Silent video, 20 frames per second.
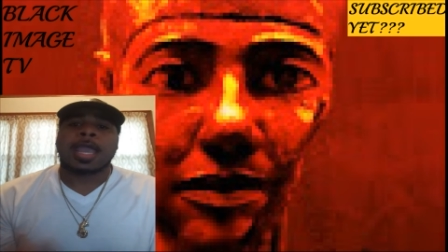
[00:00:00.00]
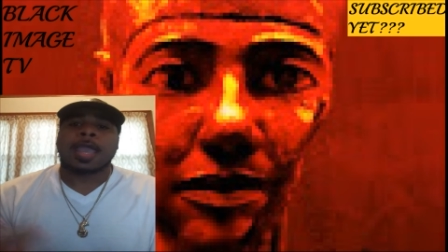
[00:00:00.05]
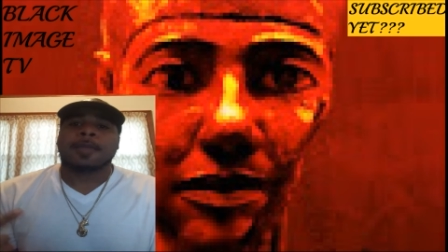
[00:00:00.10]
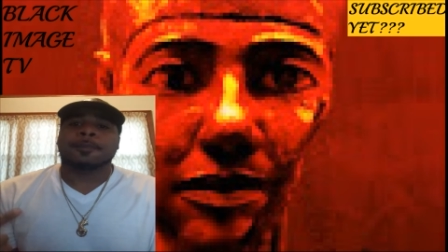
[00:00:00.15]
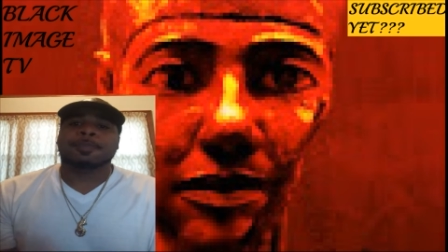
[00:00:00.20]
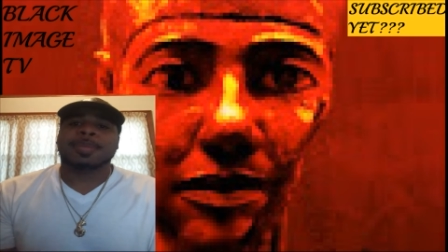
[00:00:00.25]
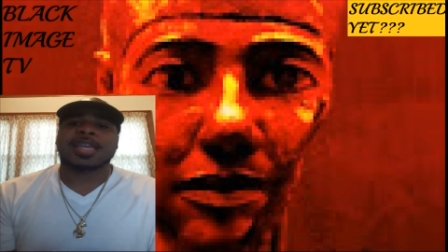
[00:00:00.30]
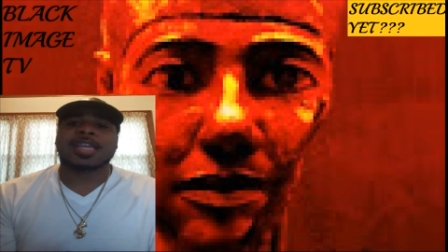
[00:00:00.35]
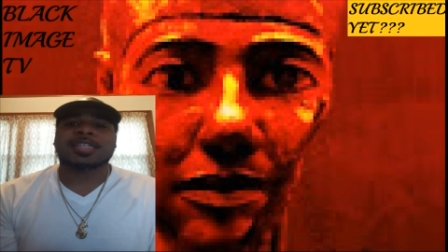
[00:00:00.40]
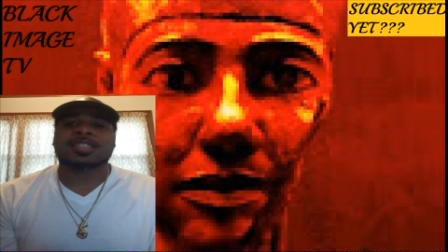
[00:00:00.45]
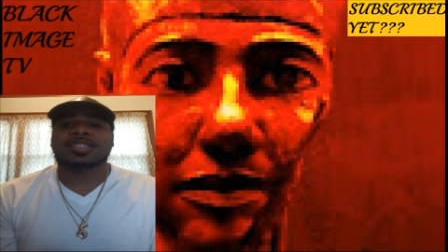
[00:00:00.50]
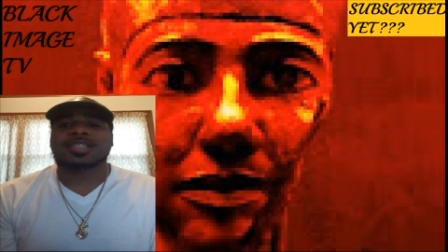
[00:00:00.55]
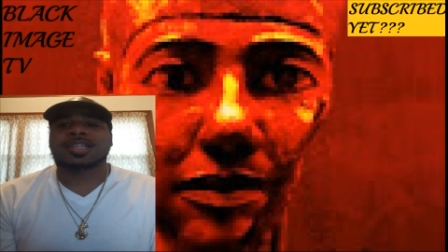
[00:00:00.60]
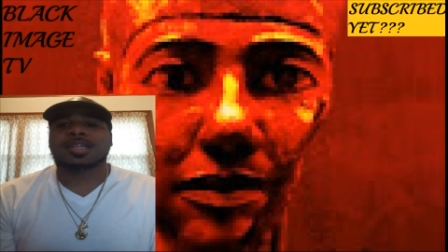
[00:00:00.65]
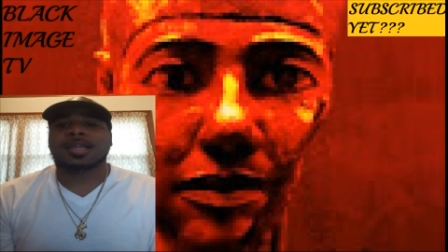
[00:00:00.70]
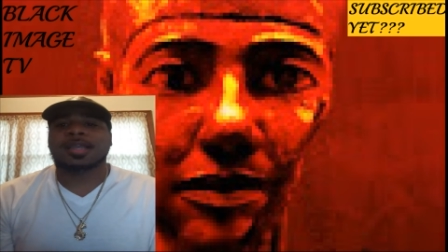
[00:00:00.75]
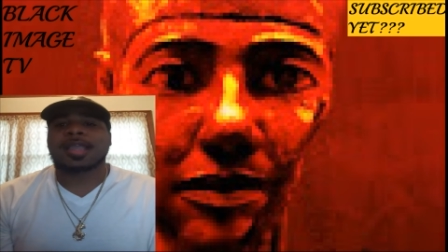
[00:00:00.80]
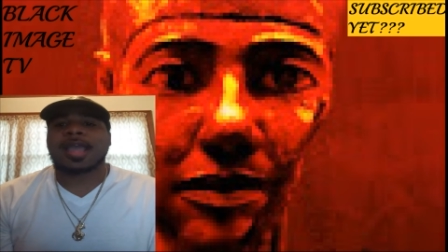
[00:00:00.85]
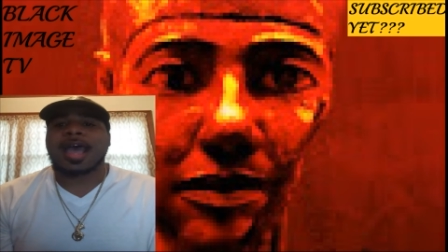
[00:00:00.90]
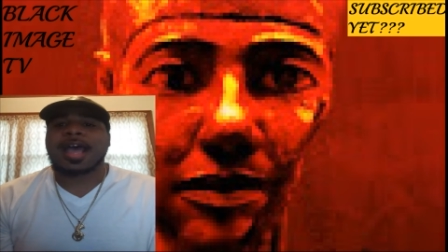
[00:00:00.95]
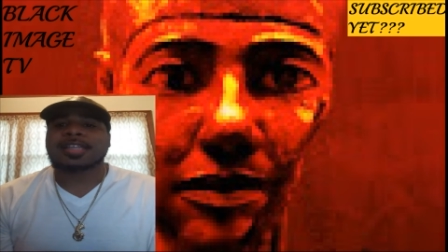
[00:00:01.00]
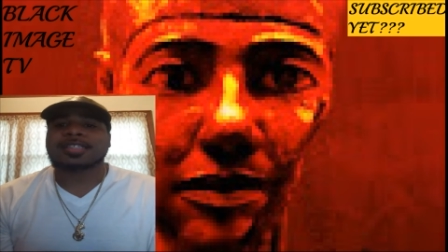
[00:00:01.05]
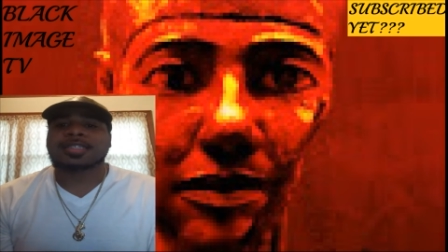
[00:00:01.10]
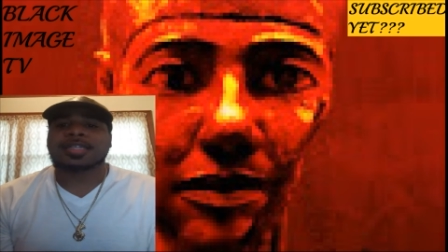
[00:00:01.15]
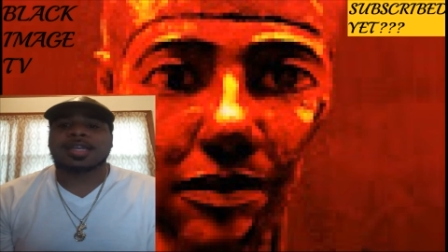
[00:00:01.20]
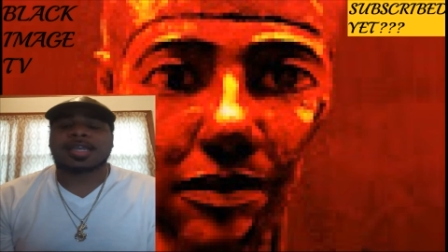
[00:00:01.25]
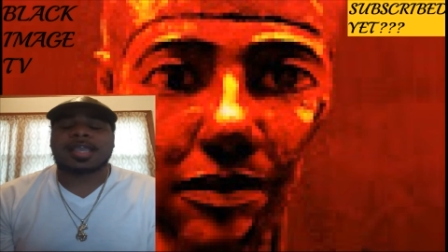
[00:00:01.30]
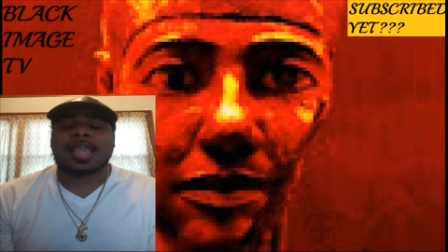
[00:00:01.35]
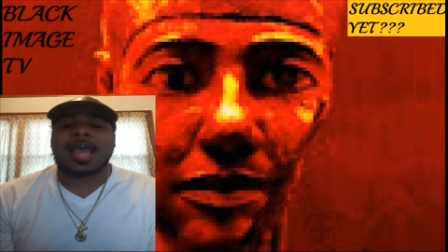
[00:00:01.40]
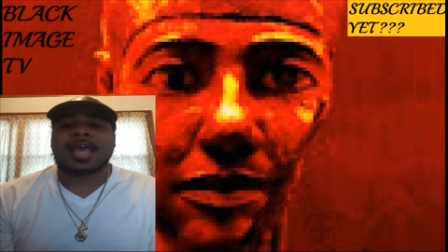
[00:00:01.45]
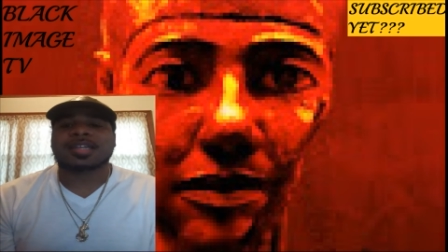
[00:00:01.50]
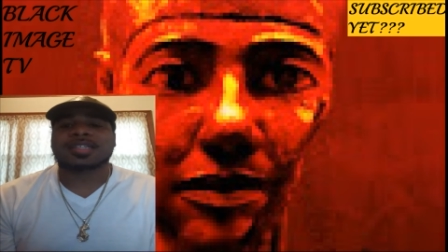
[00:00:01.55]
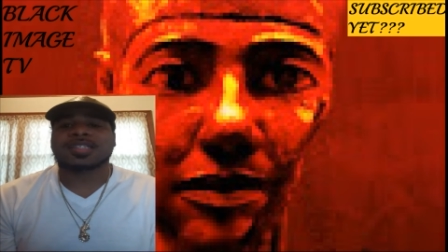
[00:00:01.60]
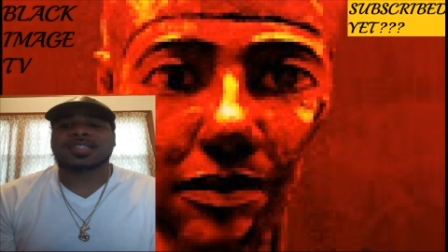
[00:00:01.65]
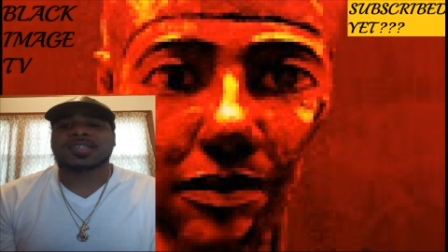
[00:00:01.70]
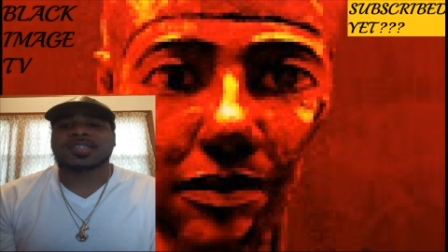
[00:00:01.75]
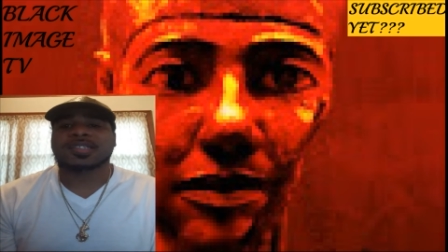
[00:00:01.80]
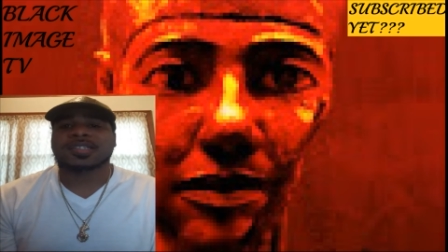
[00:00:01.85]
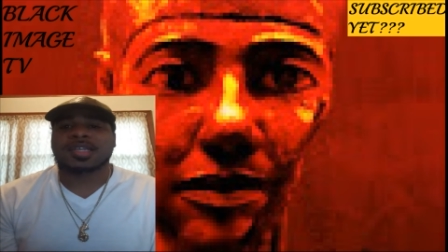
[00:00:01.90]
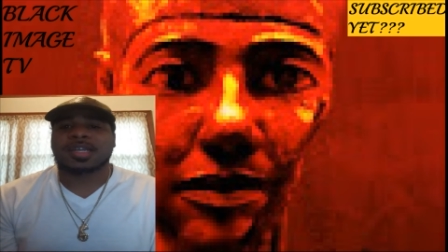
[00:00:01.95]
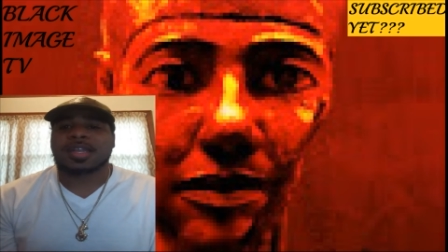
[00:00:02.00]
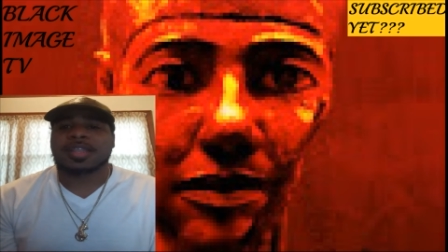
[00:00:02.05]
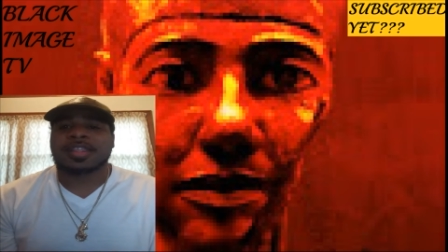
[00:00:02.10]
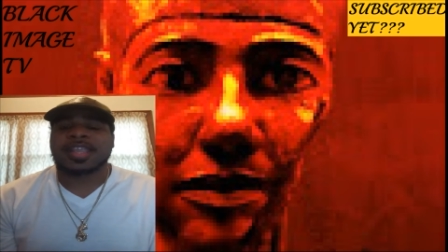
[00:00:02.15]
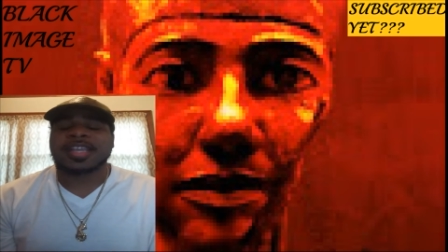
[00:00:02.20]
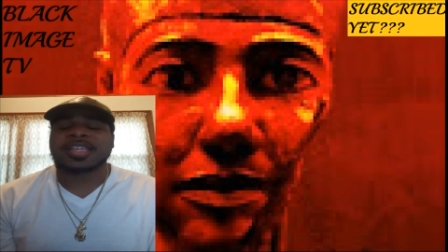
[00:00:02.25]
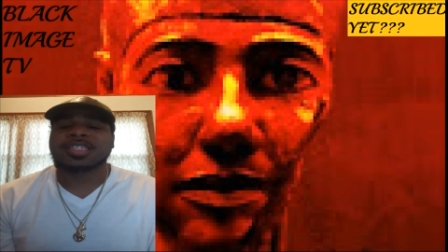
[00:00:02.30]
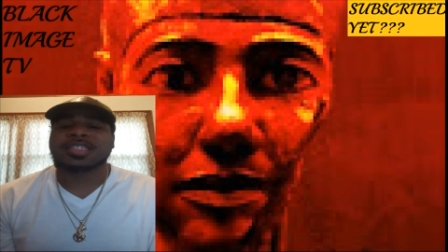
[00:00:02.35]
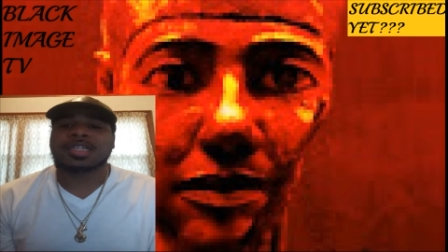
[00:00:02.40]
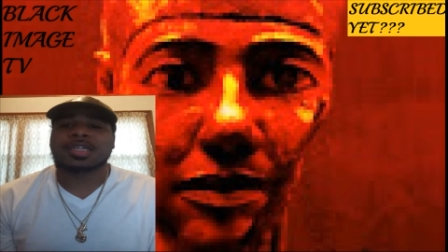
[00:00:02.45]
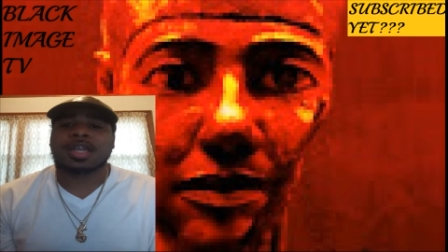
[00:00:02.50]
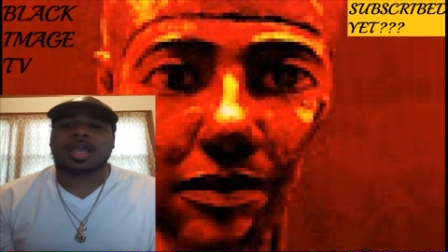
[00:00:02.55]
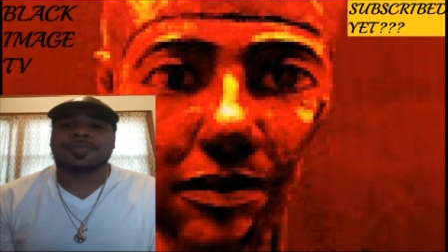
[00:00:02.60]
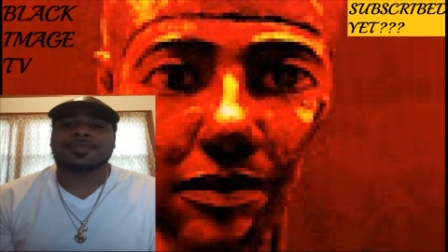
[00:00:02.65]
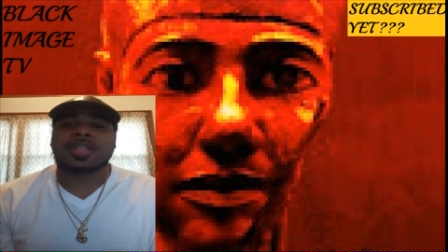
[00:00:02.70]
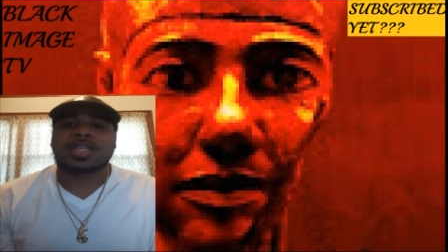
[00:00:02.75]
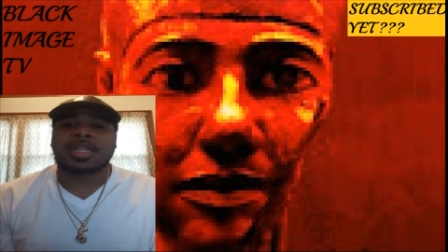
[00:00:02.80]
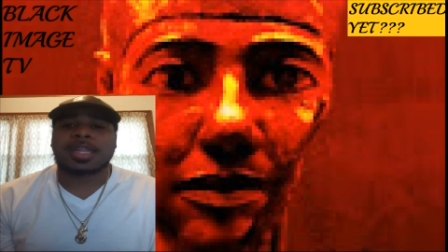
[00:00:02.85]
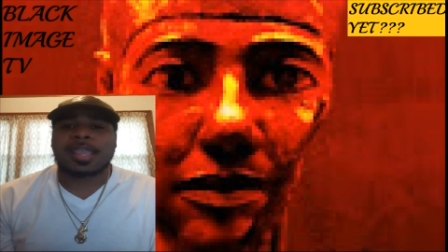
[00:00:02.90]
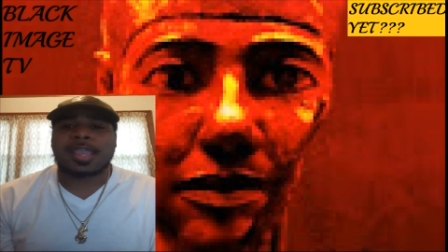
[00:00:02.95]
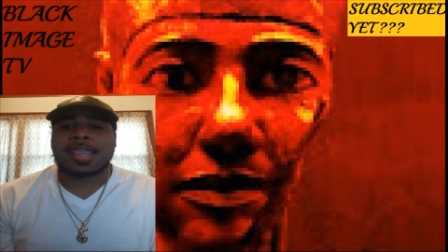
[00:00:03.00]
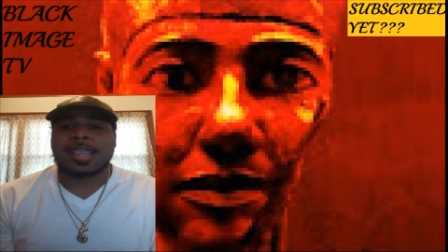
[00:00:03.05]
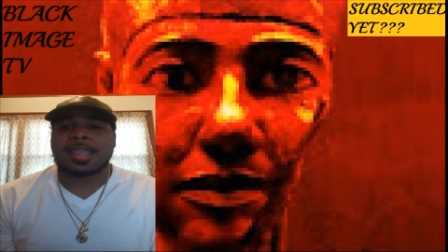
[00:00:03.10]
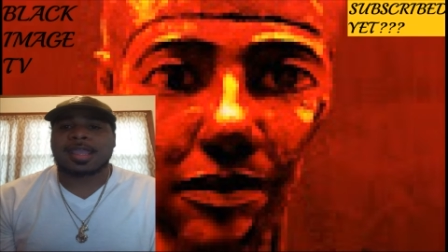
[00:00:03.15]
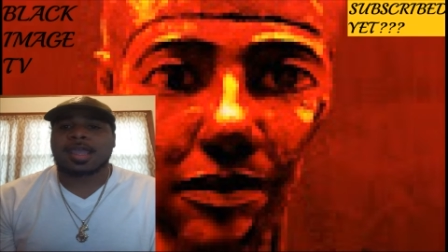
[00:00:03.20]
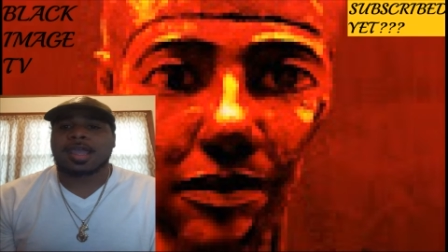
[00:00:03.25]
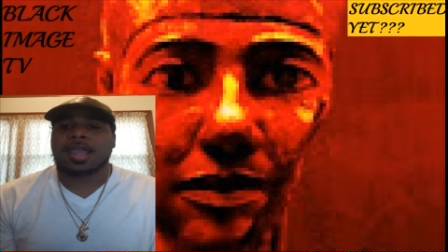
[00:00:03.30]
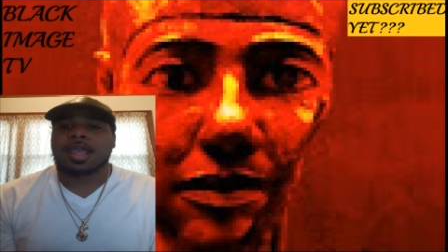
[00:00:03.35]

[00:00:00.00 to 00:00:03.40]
Peace to the gods and the goddesses of the nation, of the land,